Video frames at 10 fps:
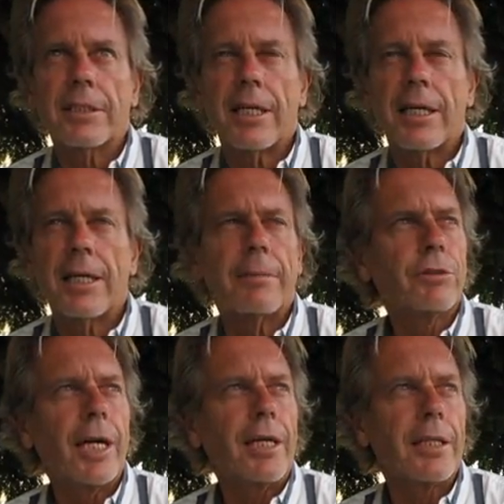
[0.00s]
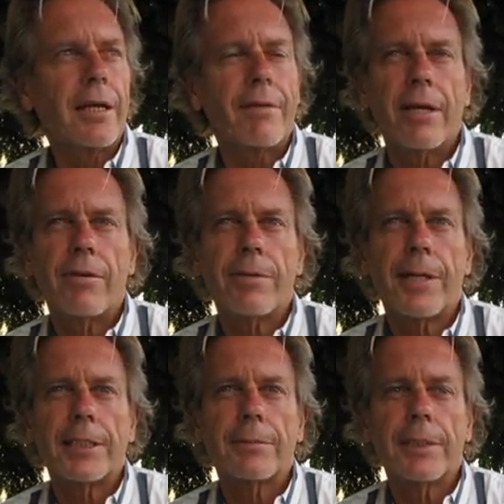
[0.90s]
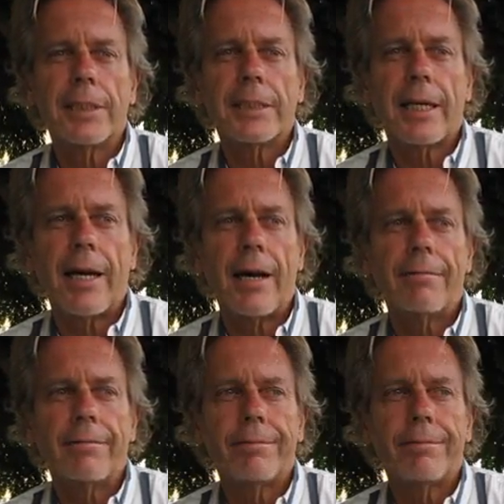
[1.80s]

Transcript: and I'm trying to think of any responsibilities I have.